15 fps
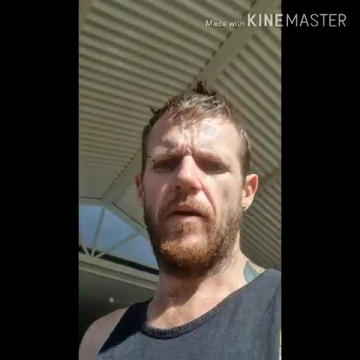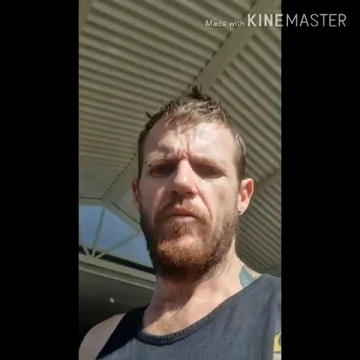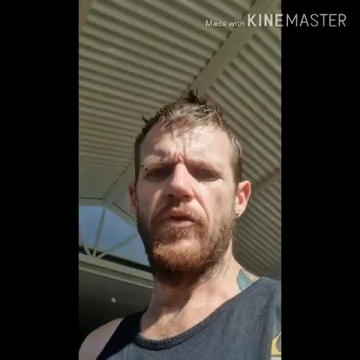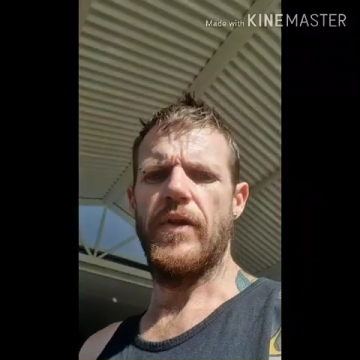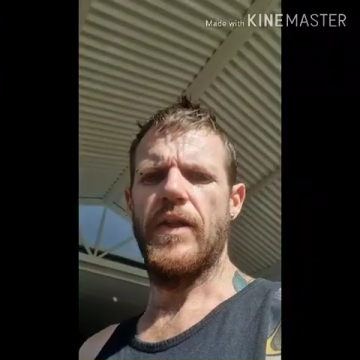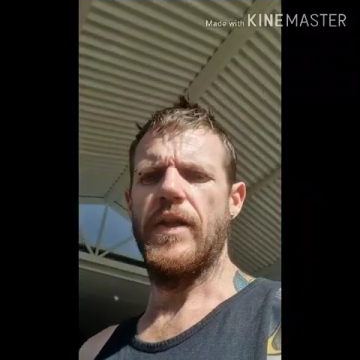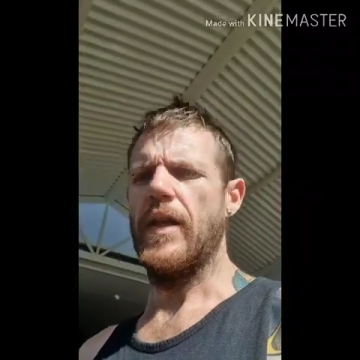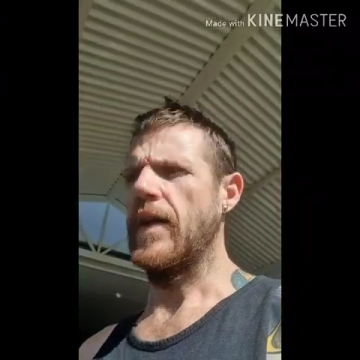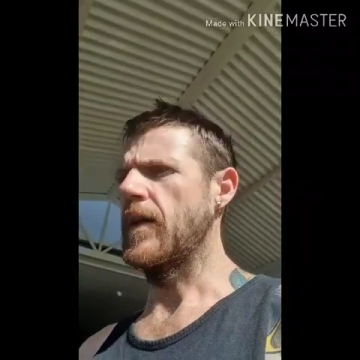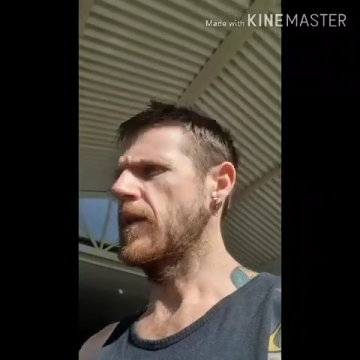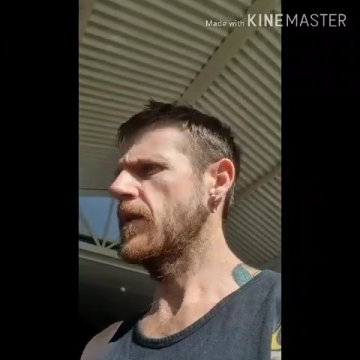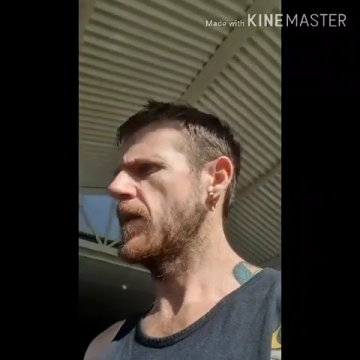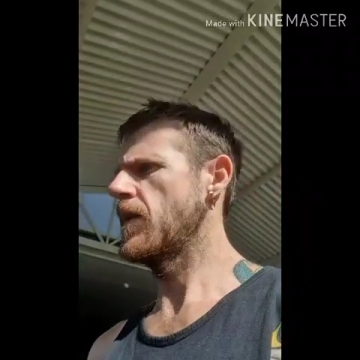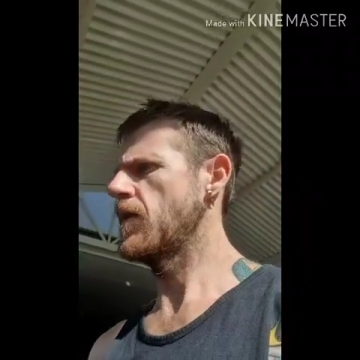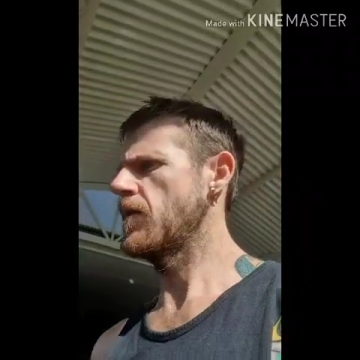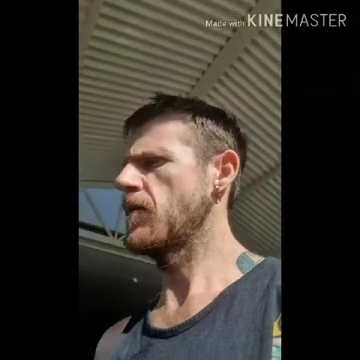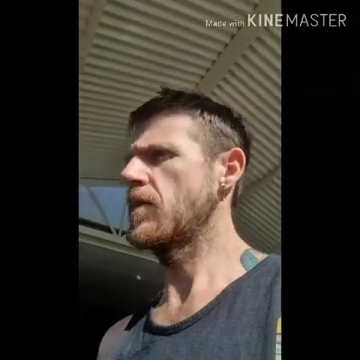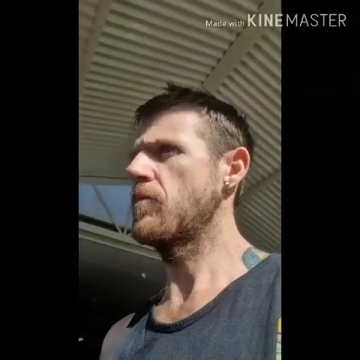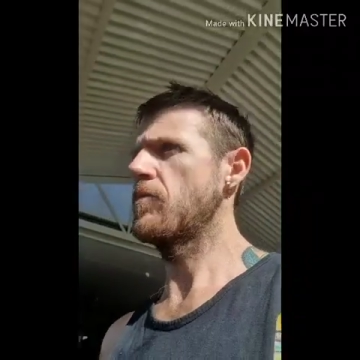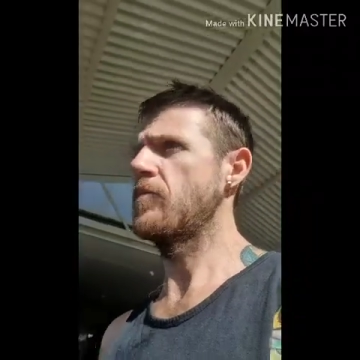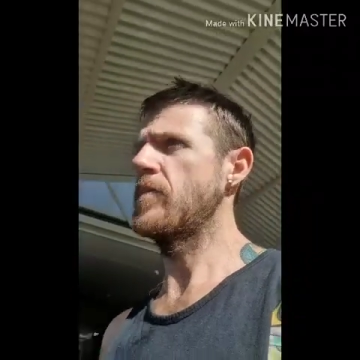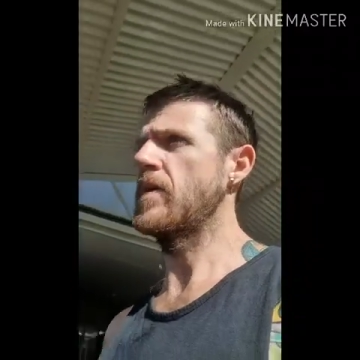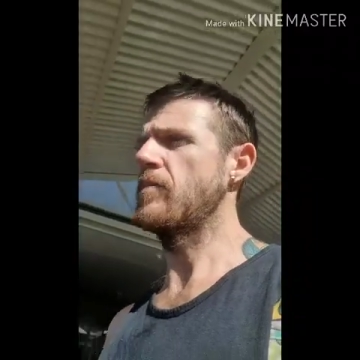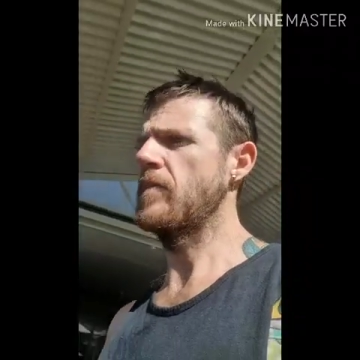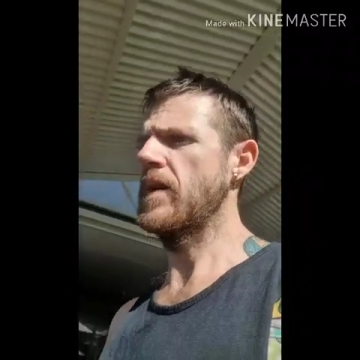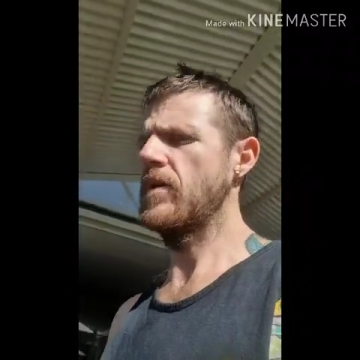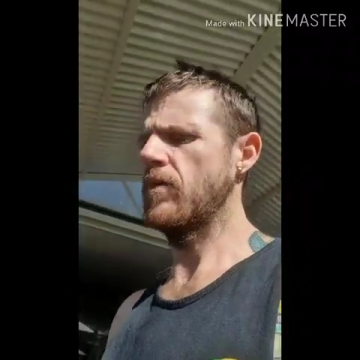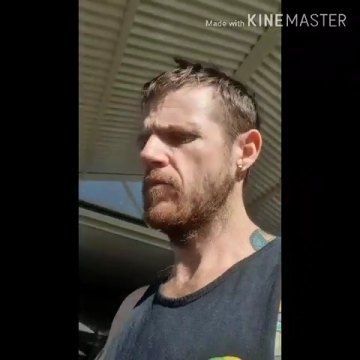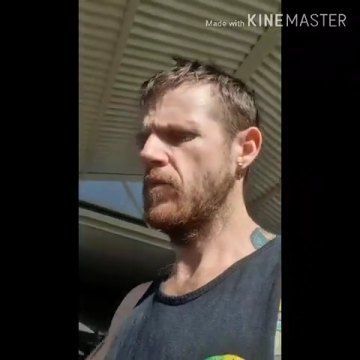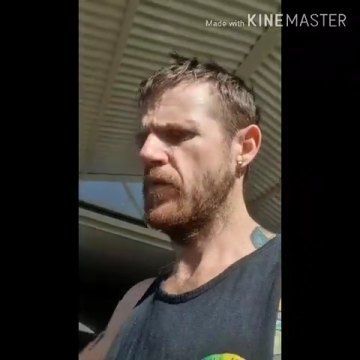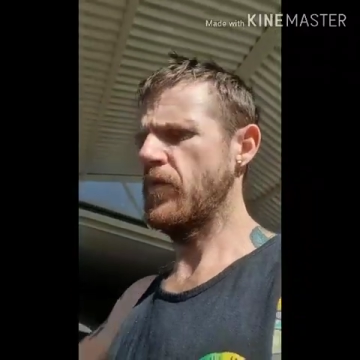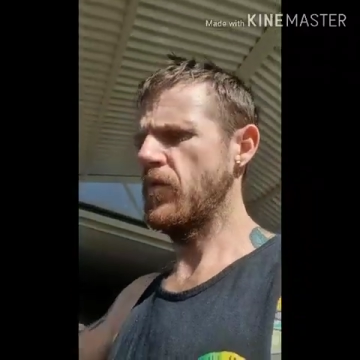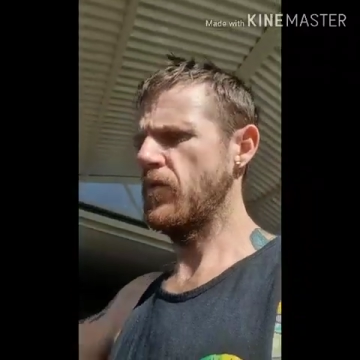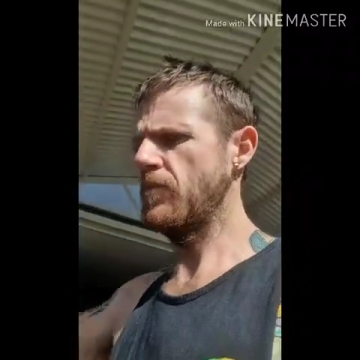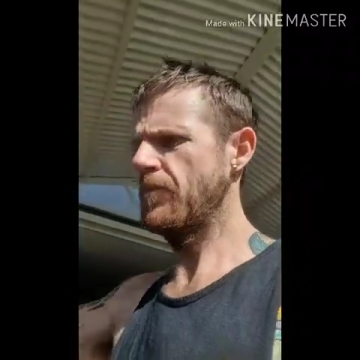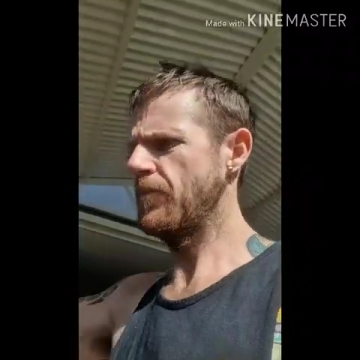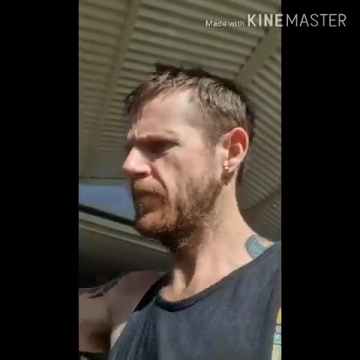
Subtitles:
put the bit of meat on before,